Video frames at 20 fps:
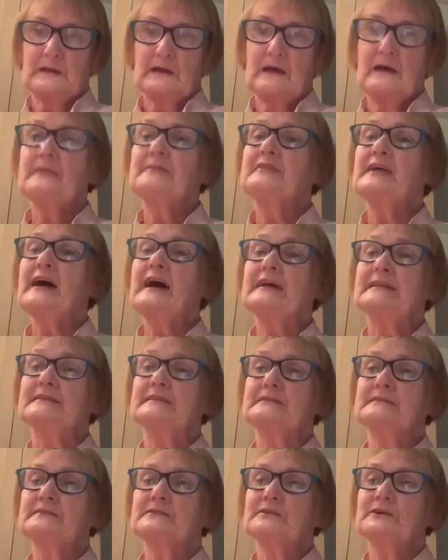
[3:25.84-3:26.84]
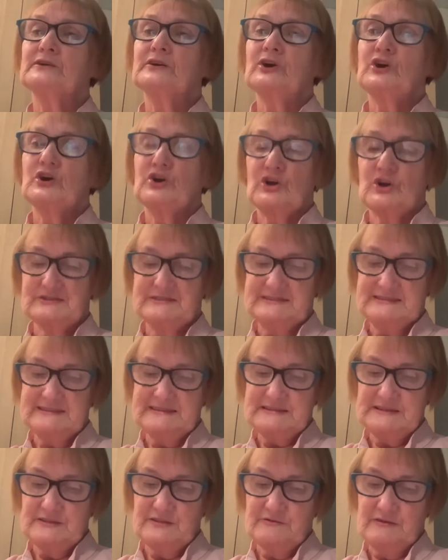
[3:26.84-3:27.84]
And then
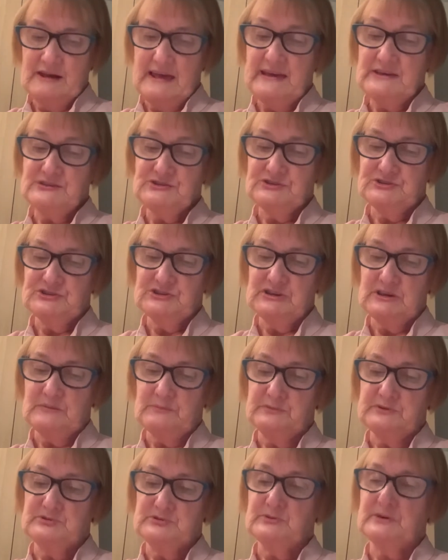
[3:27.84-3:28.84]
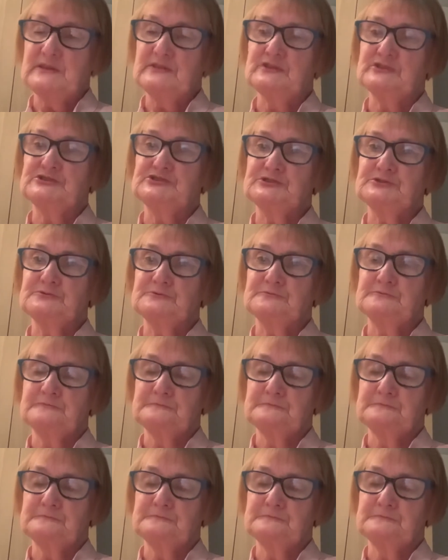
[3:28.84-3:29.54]
consider the relationship between the two.